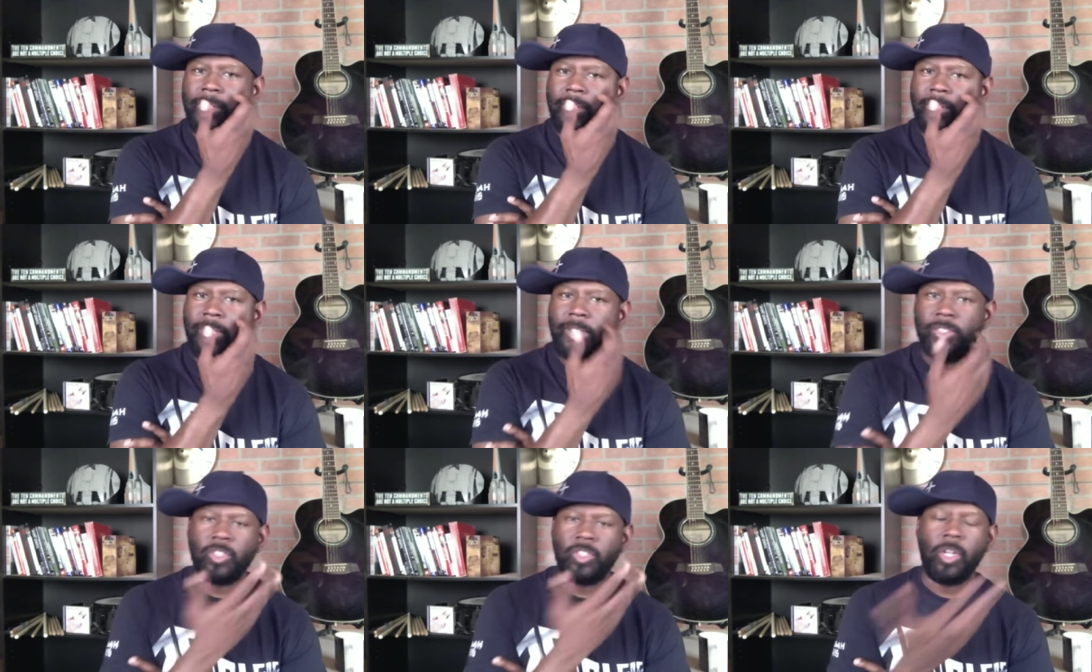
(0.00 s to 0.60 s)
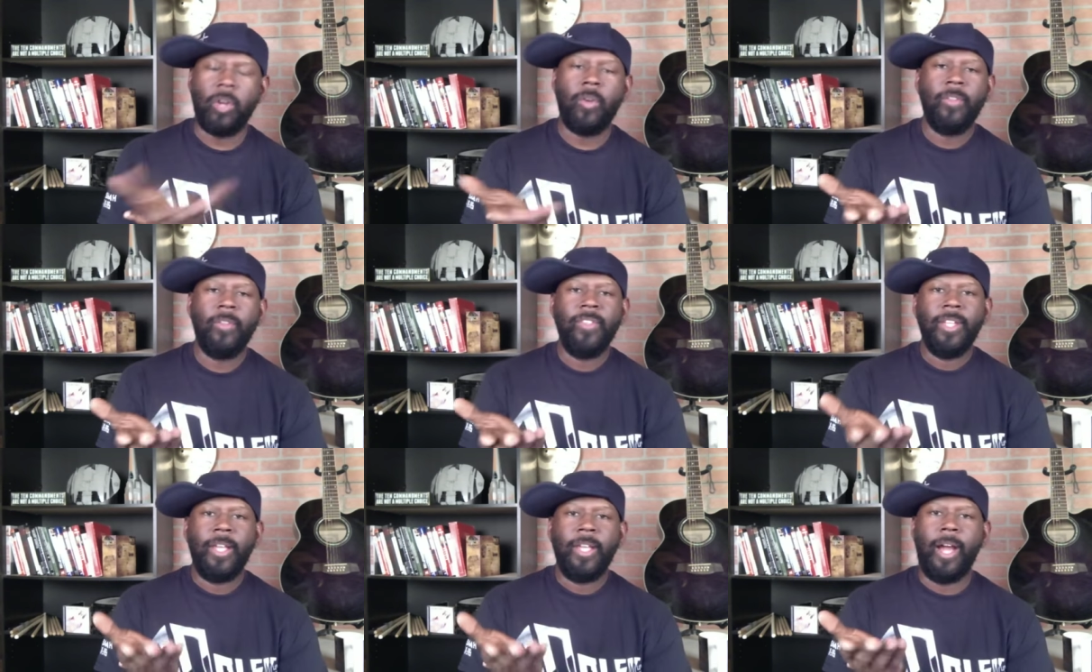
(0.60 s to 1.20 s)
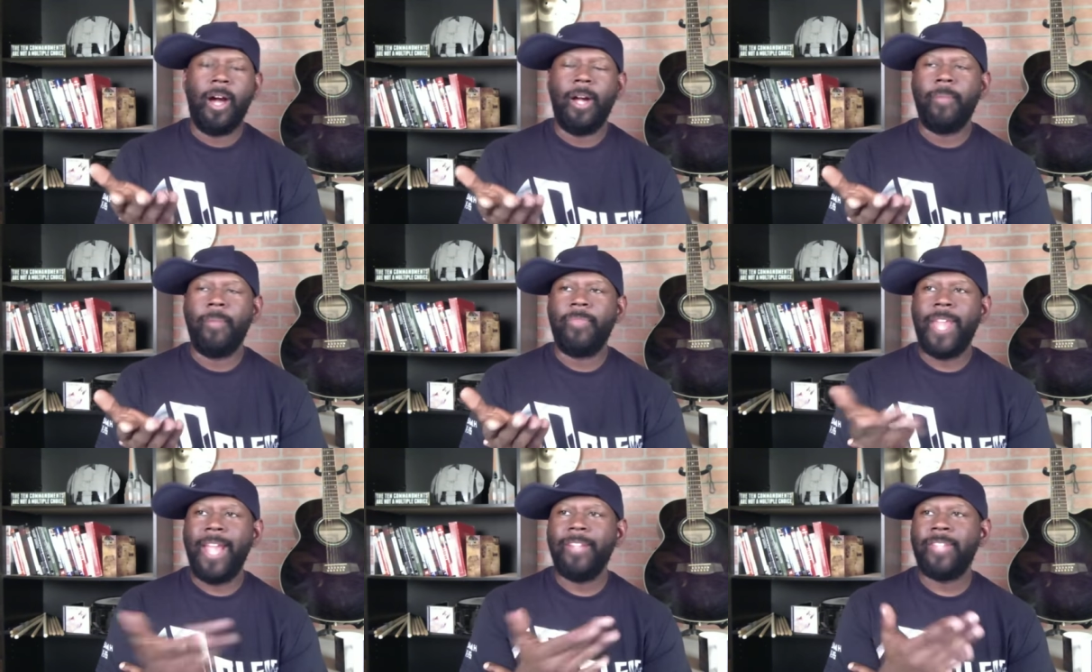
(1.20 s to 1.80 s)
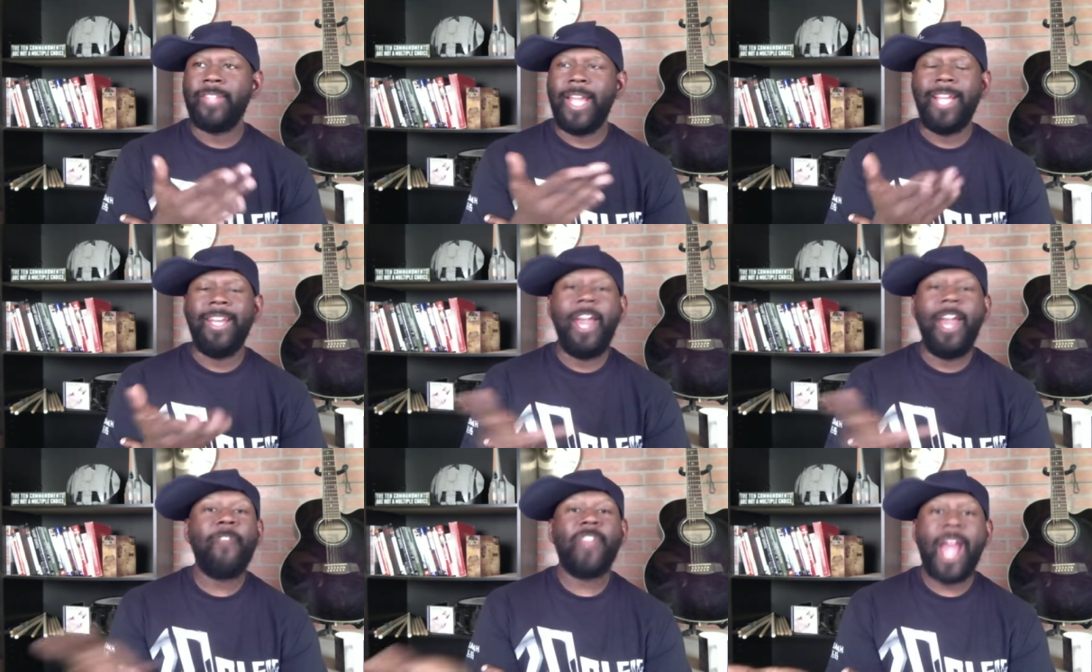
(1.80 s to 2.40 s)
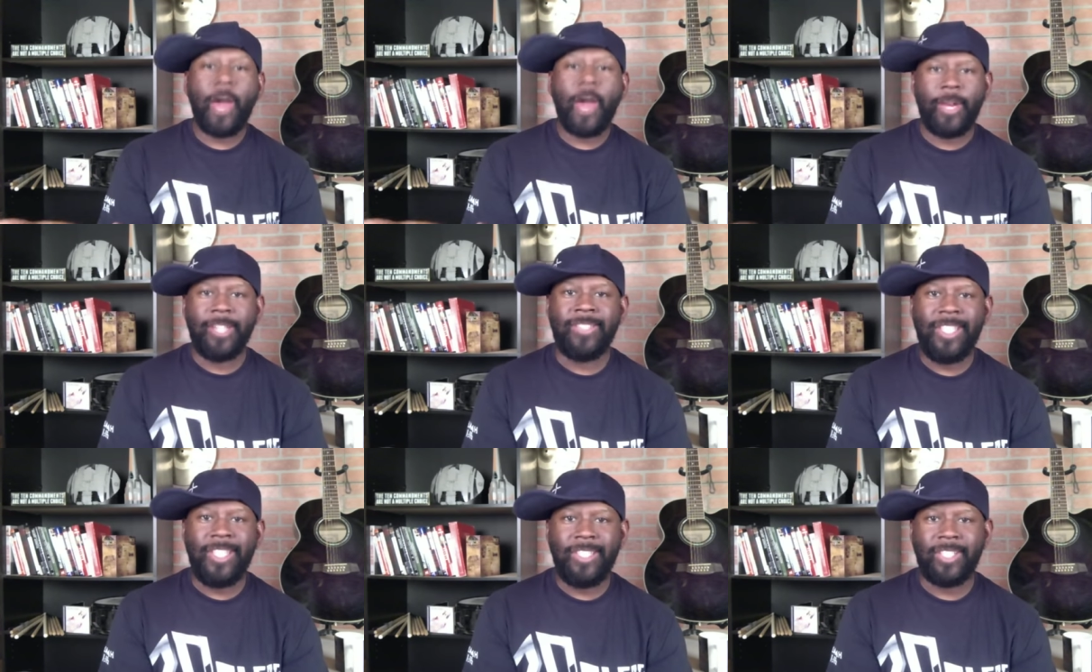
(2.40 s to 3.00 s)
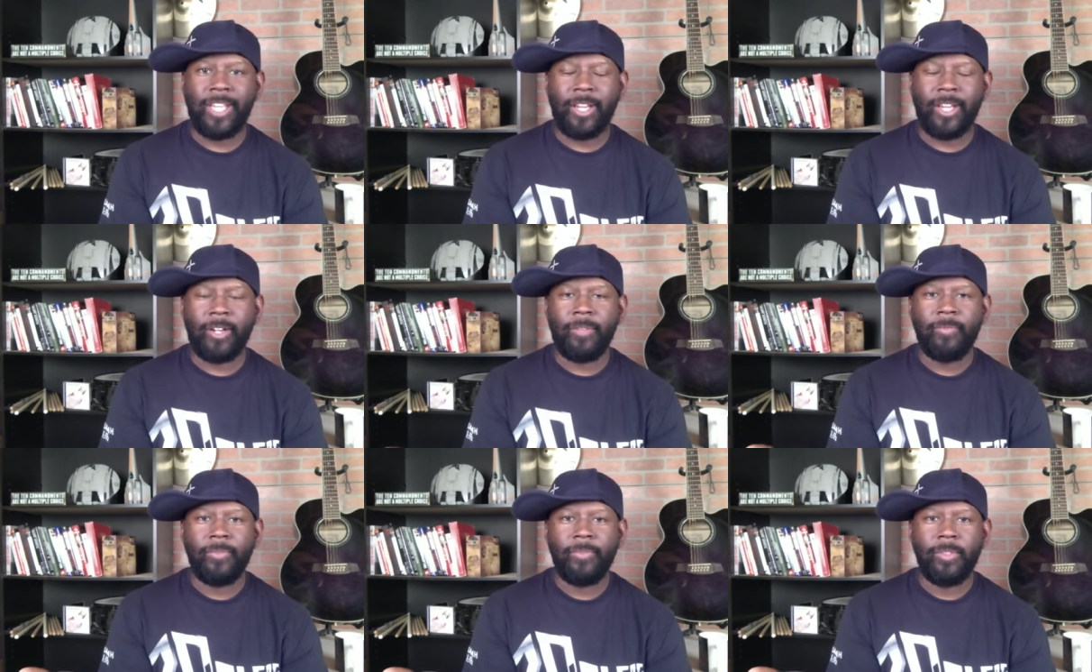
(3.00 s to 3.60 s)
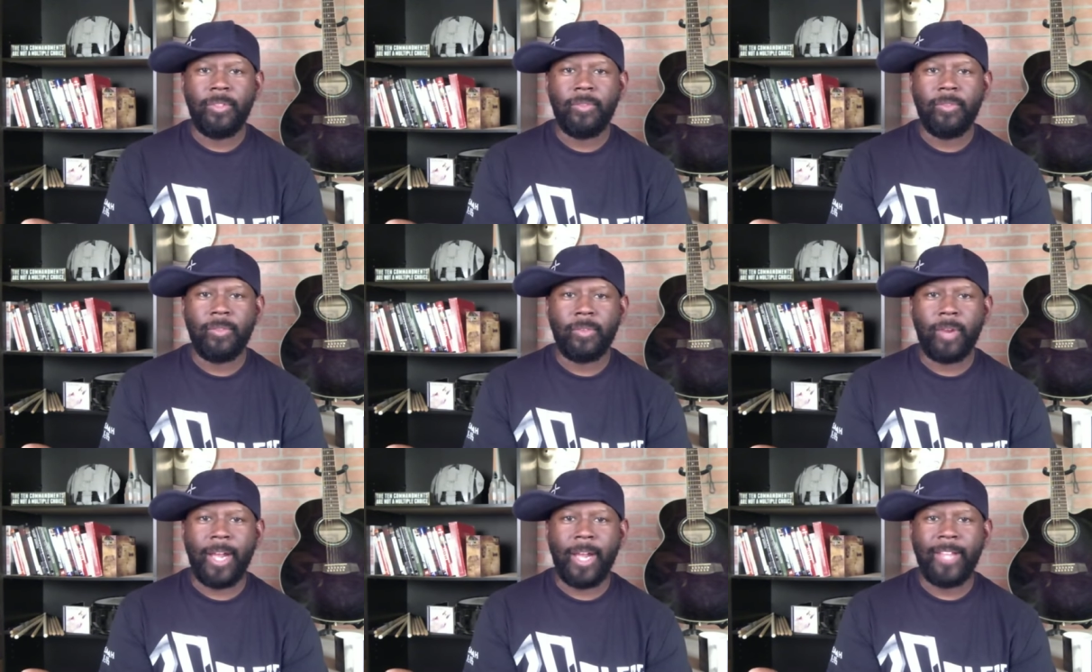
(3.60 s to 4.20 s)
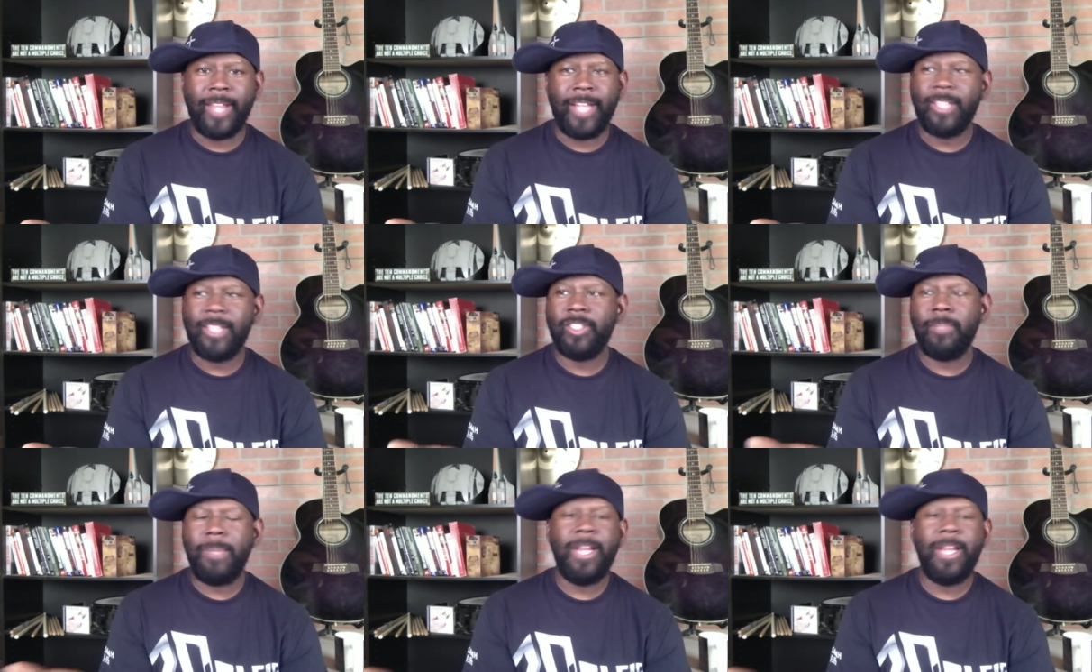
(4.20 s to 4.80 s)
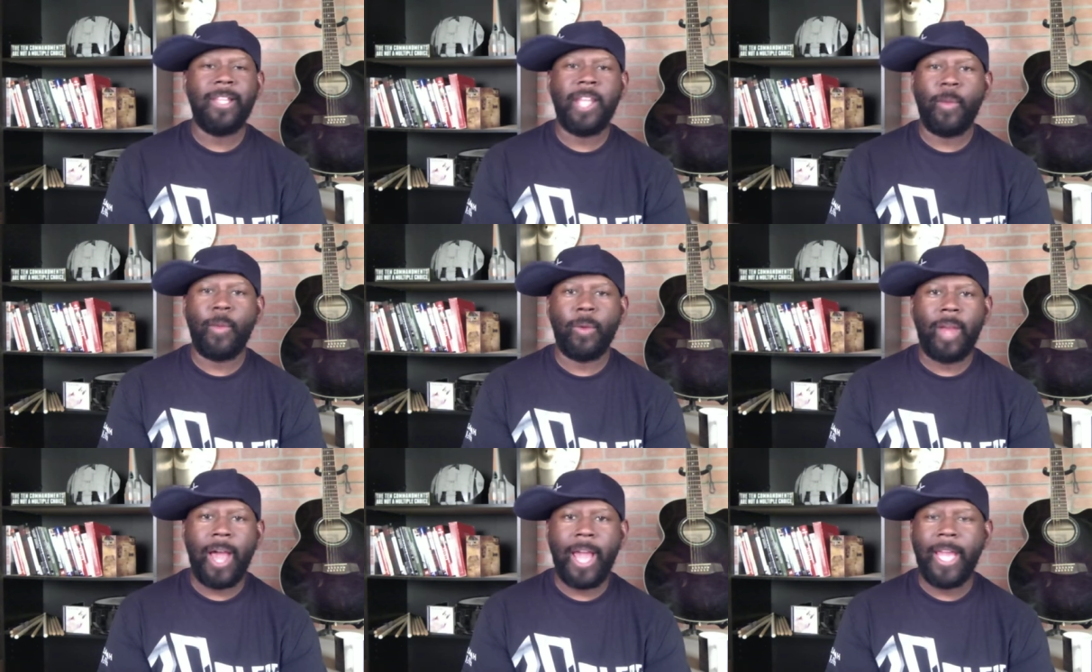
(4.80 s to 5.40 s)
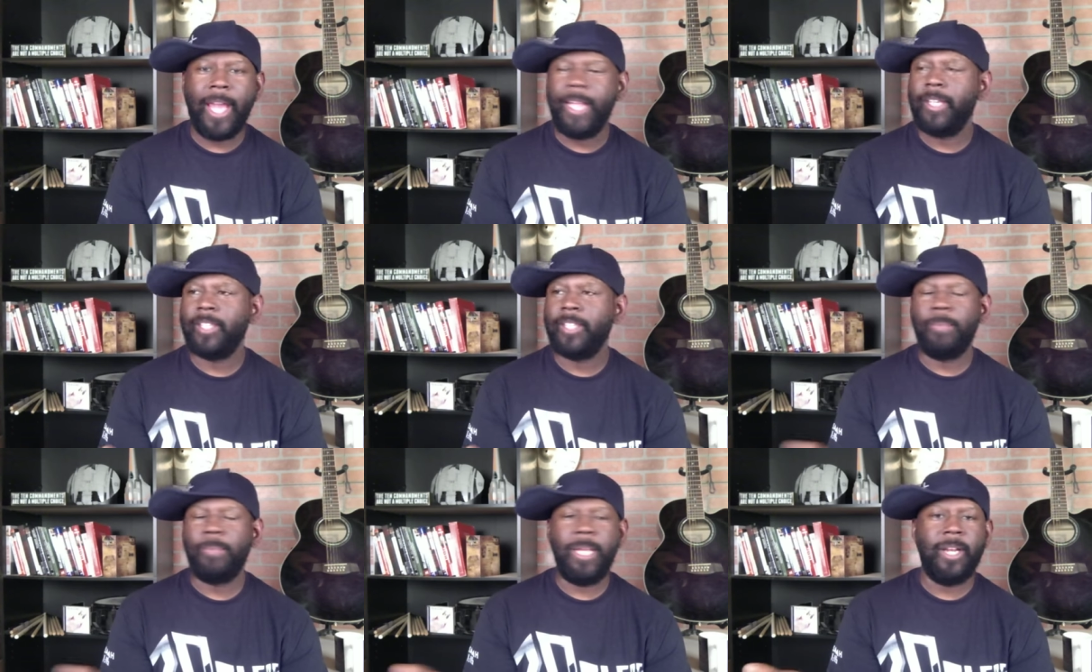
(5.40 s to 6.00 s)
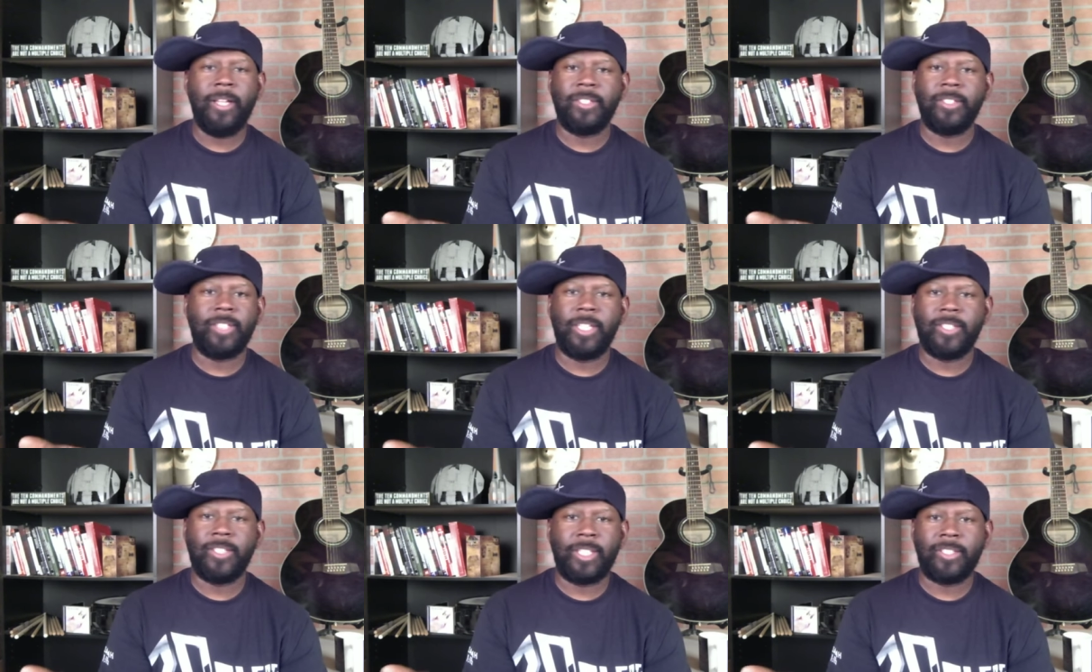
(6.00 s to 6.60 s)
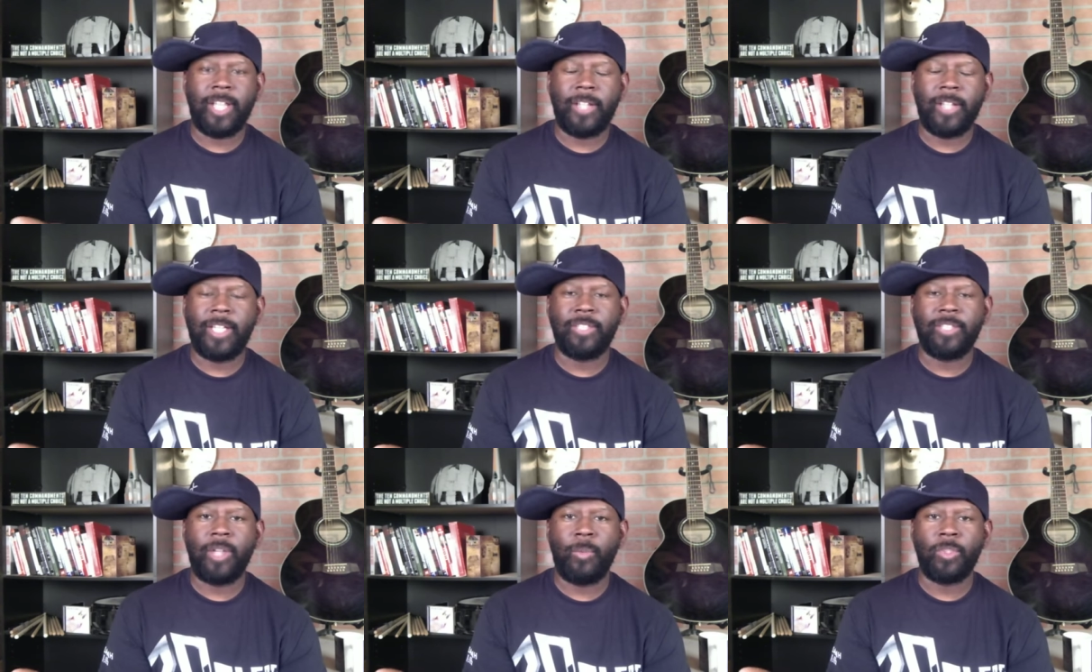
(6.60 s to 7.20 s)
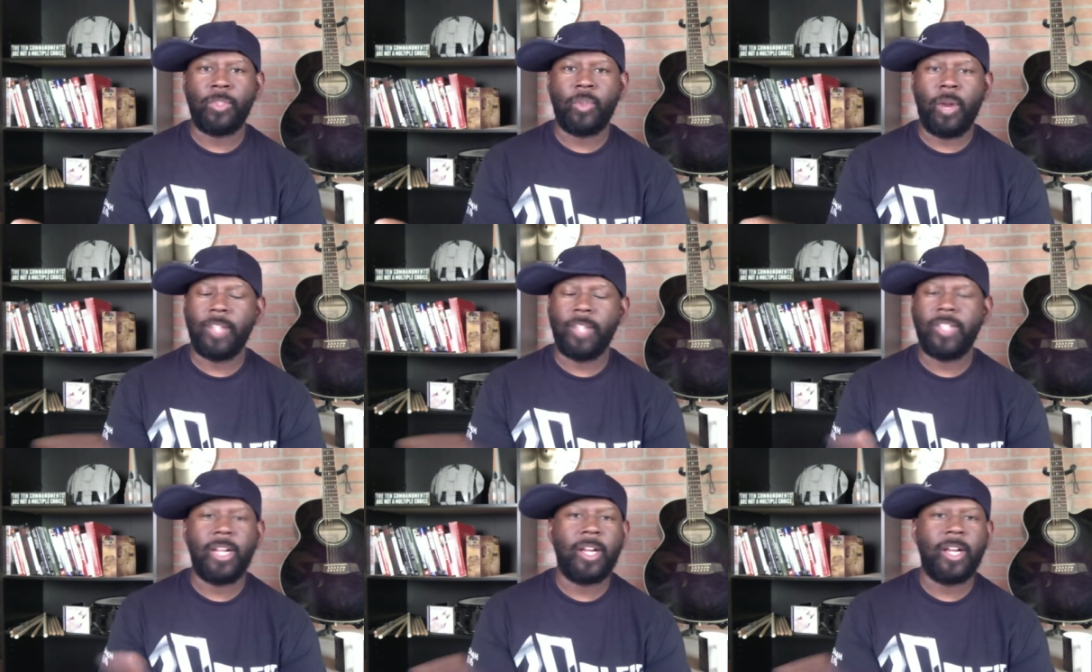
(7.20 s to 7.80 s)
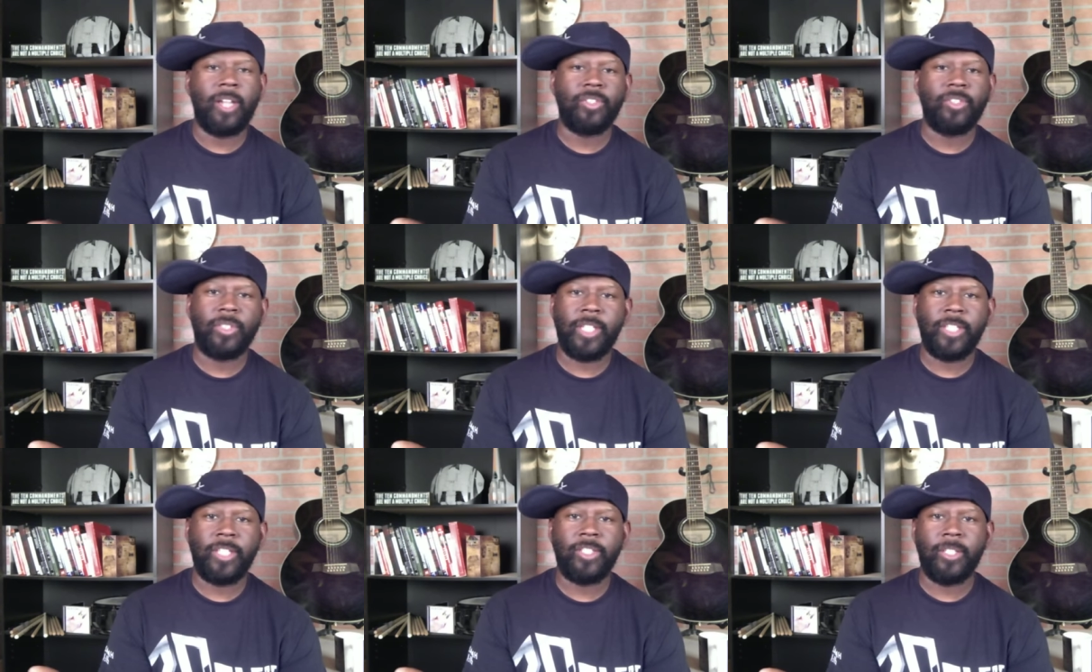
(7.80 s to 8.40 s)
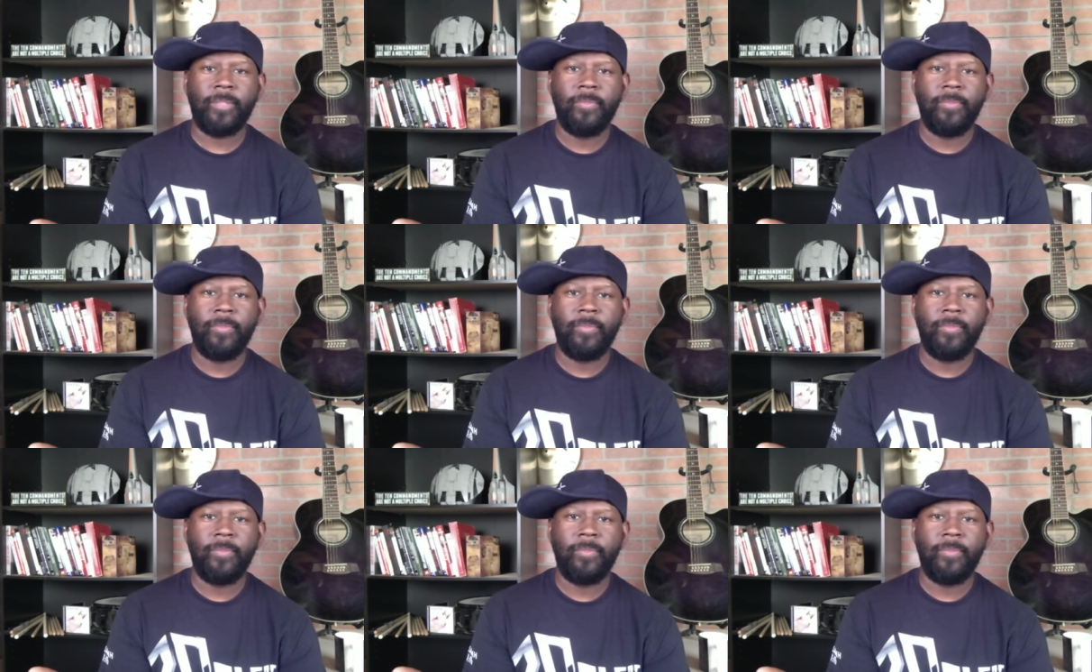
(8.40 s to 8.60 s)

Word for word: So uh, they they left out a detail right? That doesn't mean that they were lying. It doesn't mean that It's, that's, not that's not what's going on. It's not a contradiction.